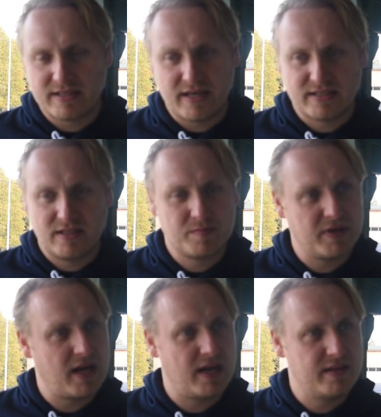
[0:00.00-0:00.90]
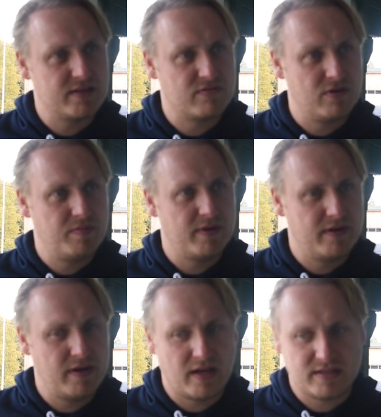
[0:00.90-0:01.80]
said I still speak highly of this group, and
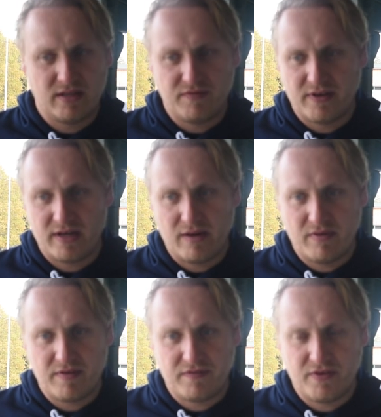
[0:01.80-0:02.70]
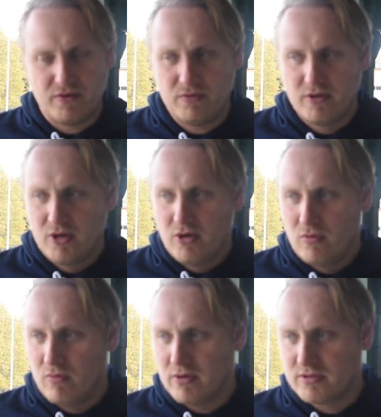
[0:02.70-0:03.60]
I still think like with a few
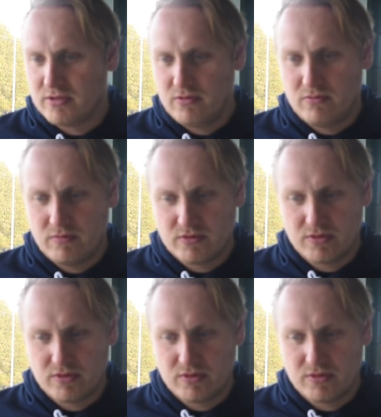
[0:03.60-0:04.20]
one or two